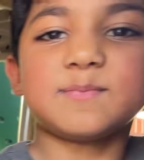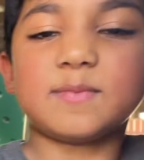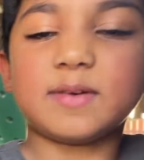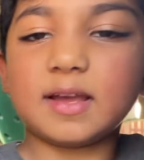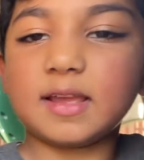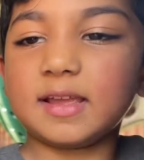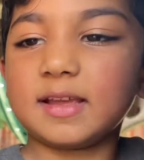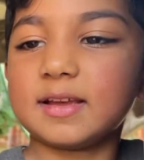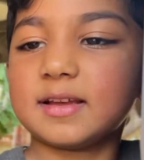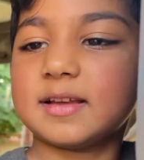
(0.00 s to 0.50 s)

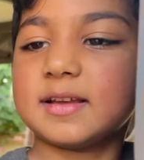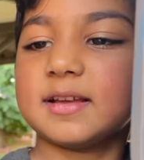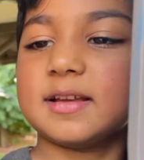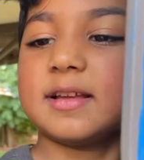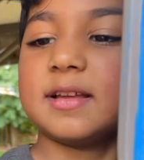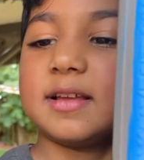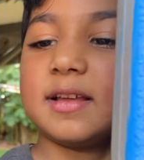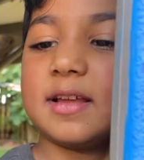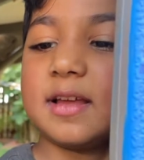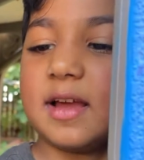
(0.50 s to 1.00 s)
Spike.
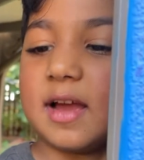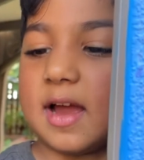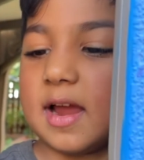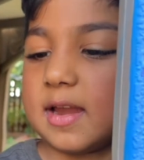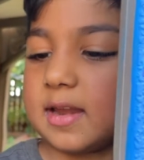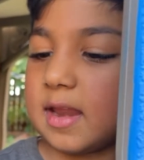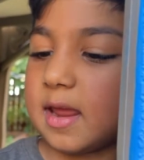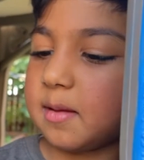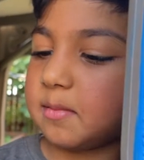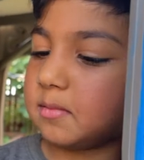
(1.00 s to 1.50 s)
I
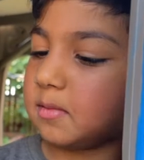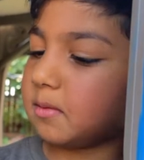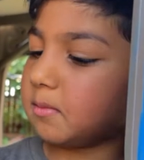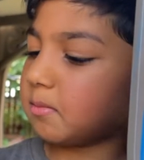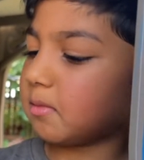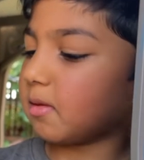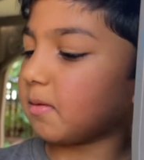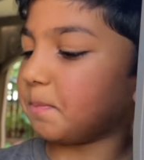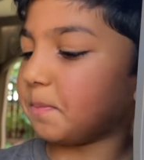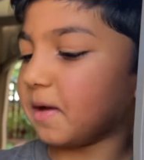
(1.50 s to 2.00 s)
named him
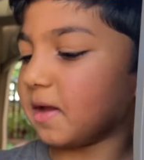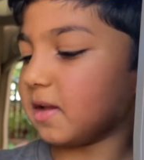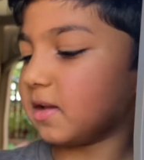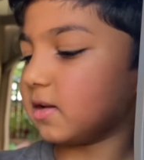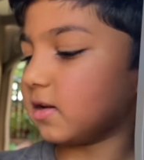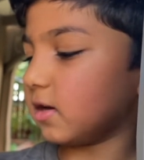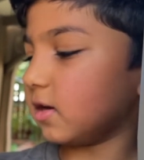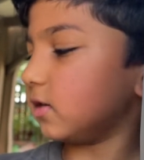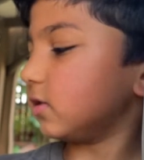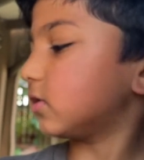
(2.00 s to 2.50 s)
Spike
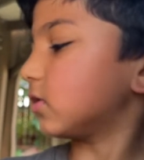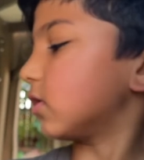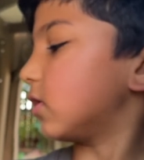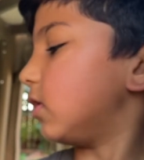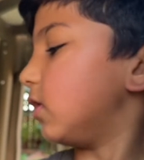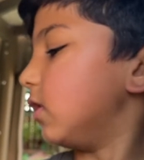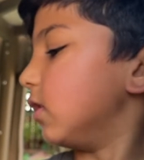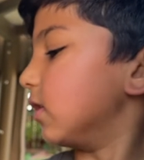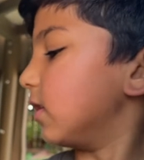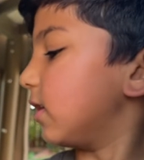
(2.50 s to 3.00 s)
because
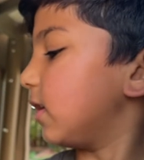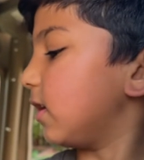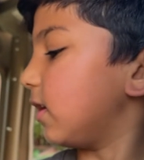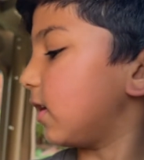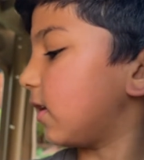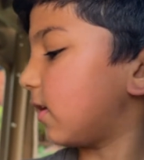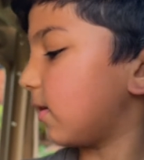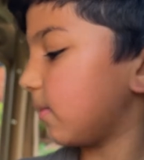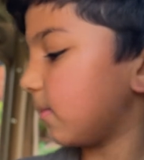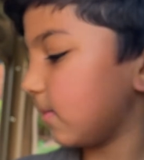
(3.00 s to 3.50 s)
uh, he
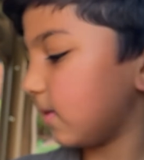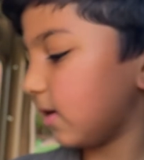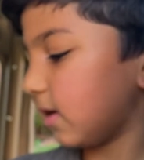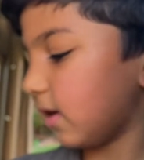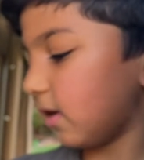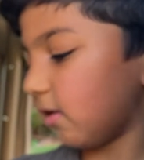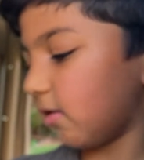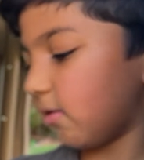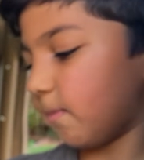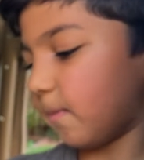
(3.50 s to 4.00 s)

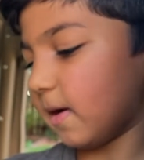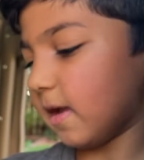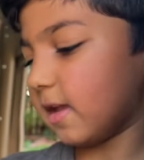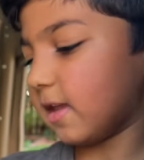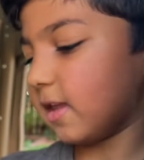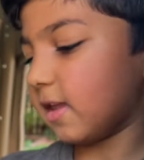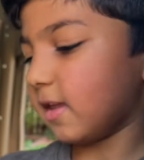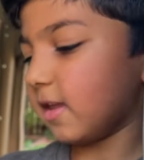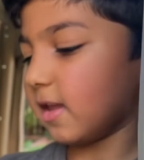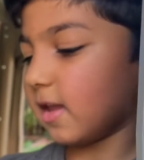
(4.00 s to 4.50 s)

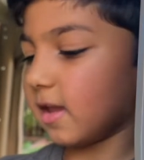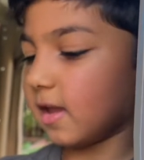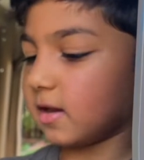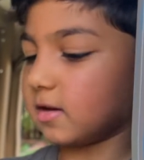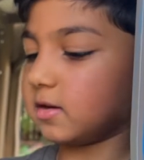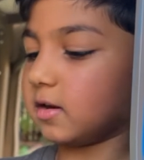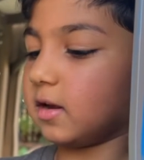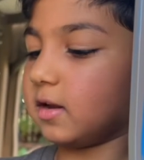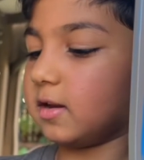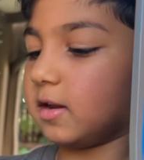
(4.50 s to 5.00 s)
spicy
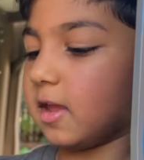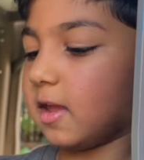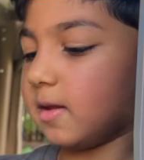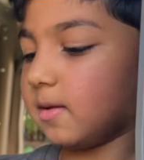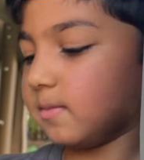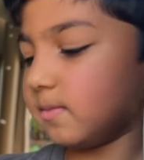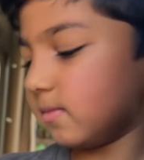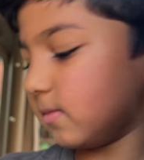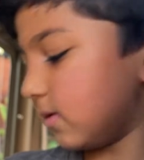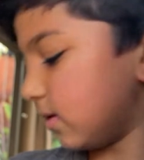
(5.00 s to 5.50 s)
and I
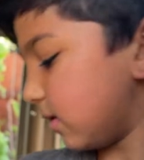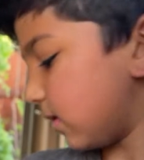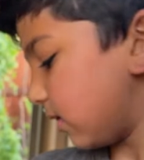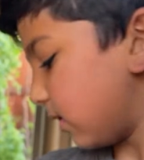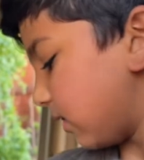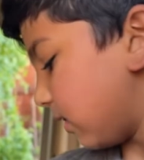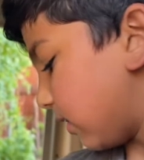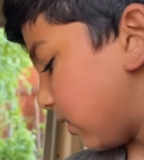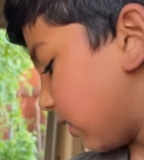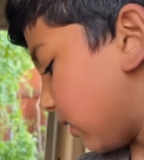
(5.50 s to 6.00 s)
named
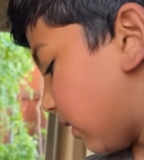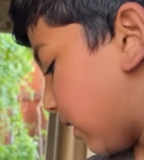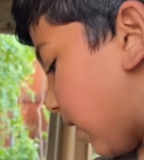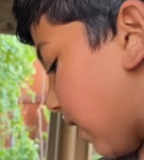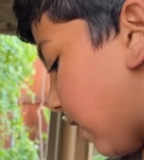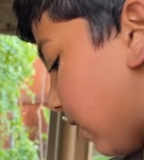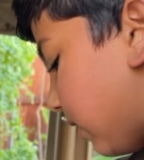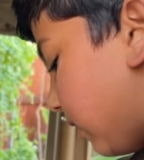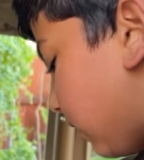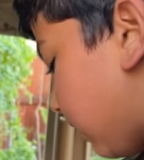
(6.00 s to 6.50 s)

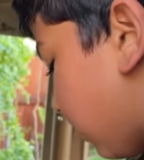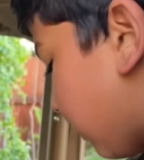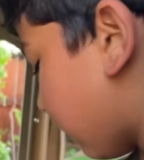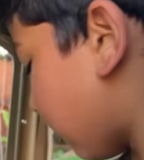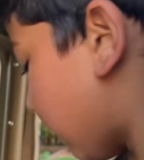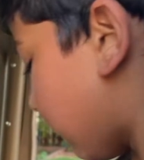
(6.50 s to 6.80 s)
Candy.